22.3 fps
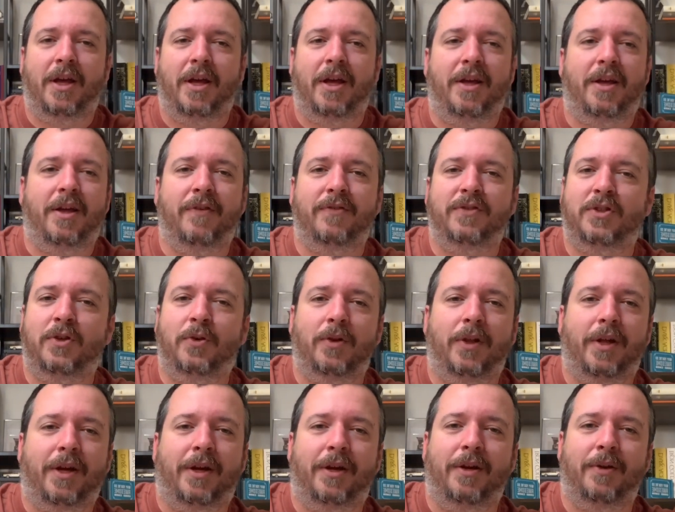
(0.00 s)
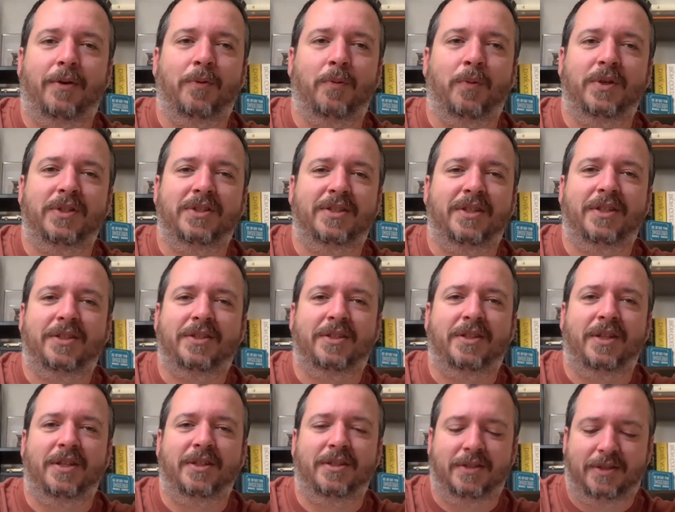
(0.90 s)
it gives you like a
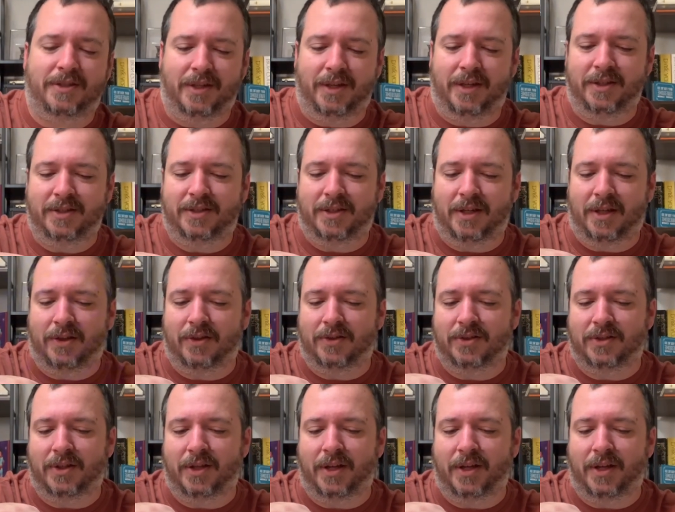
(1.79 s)
resistance and it sounds